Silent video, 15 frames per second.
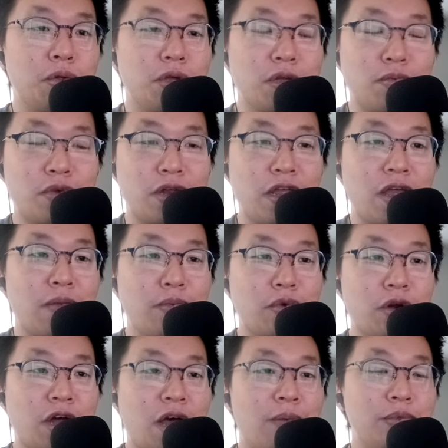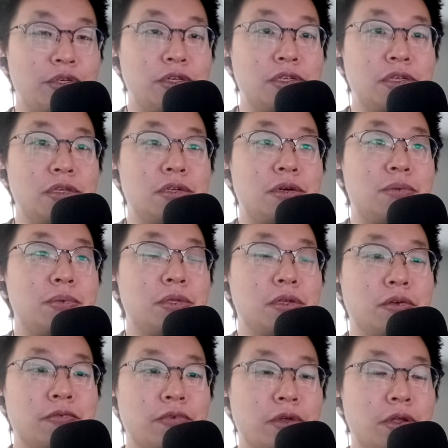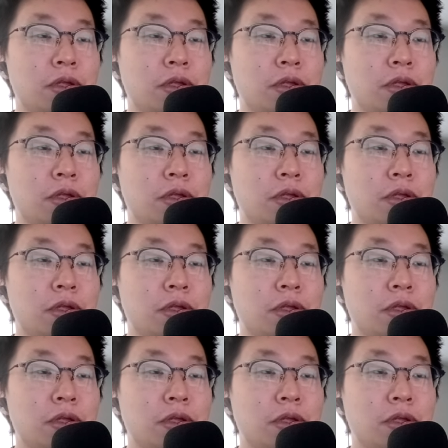It can probably have more options in terms of,